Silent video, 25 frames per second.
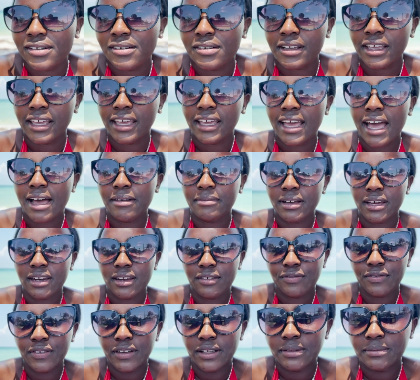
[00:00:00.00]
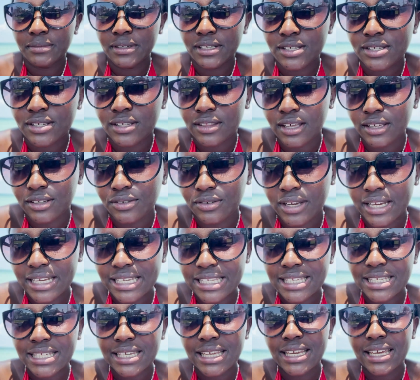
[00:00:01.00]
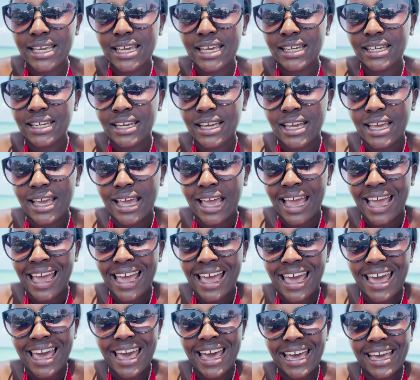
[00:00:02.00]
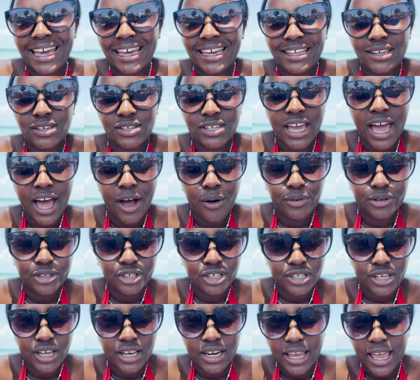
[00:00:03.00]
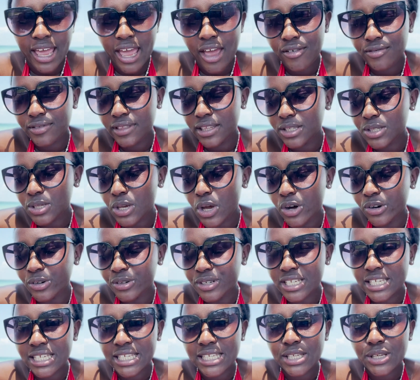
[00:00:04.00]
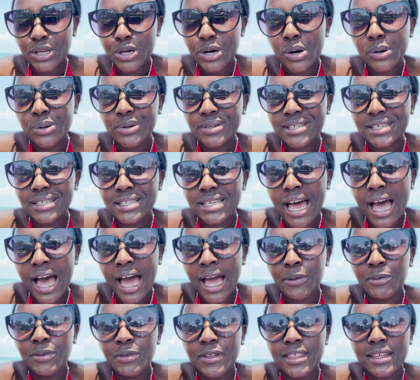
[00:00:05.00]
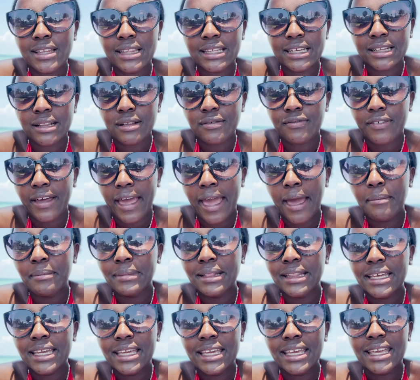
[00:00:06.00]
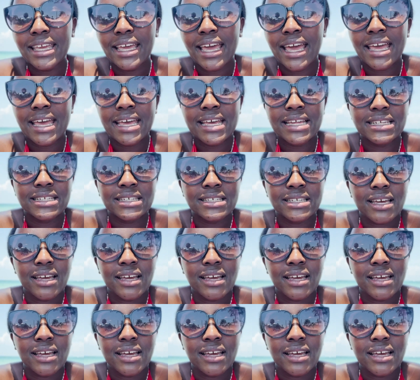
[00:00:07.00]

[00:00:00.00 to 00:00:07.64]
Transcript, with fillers: okay i'm gonna film it so that you can see it and yeah we're just gonna have this cozy cozy time with the little family and